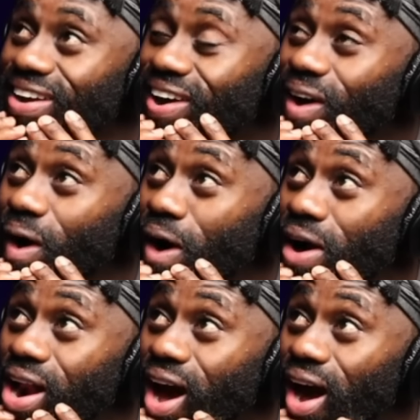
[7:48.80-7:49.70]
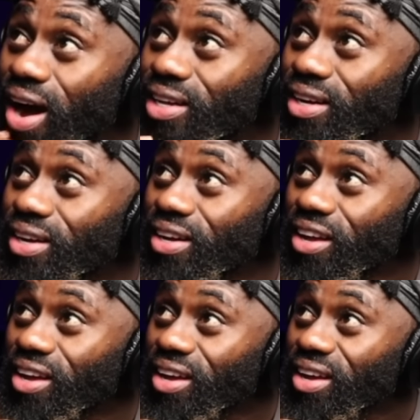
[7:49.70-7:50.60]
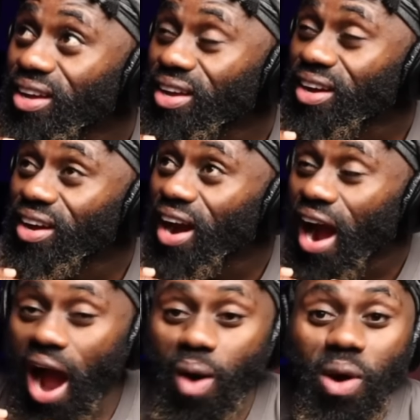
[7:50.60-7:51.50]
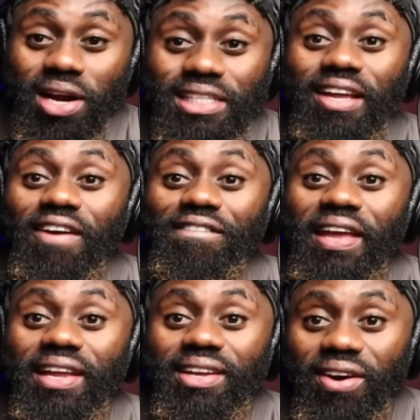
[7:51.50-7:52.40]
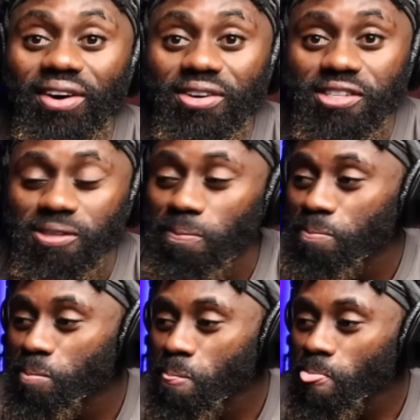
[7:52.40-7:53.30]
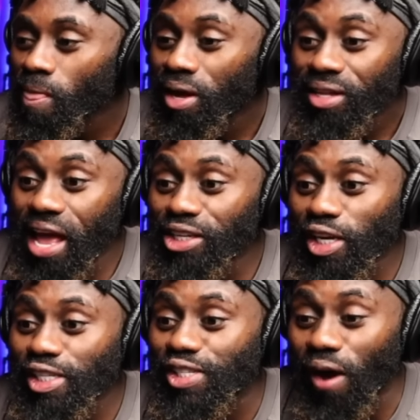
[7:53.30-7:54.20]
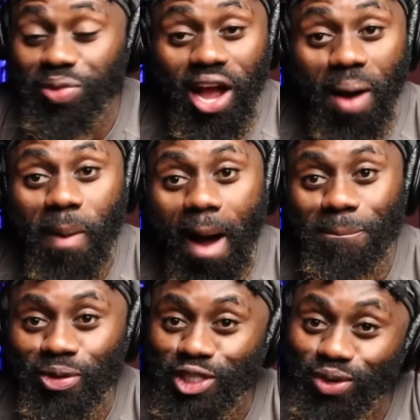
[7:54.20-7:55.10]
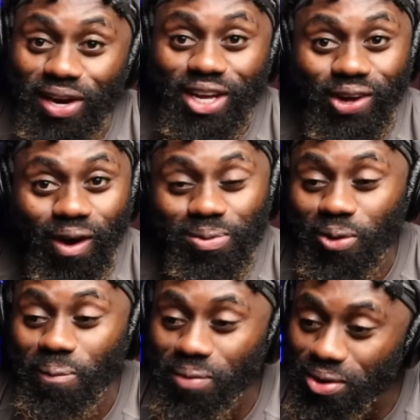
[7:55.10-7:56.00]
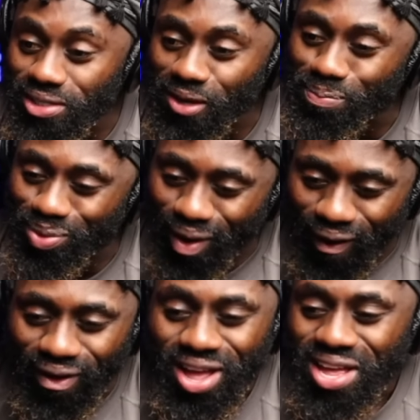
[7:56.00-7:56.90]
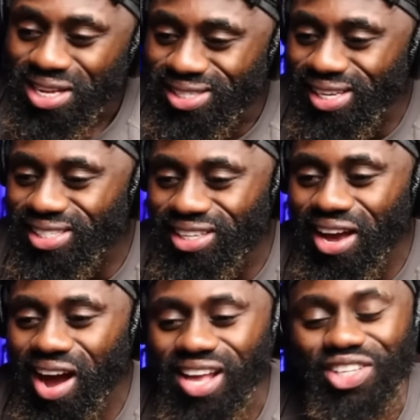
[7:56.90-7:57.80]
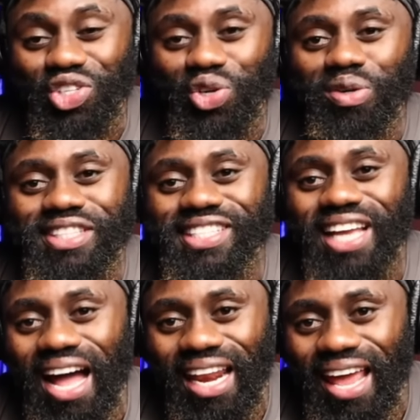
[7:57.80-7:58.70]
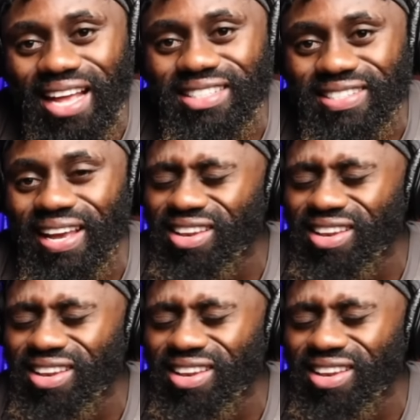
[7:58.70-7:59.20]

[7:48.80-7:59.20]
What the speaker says: Oh, Lord. I want to see the videos. There's just something about Putri when it comes to music, bro. This girl is so talented.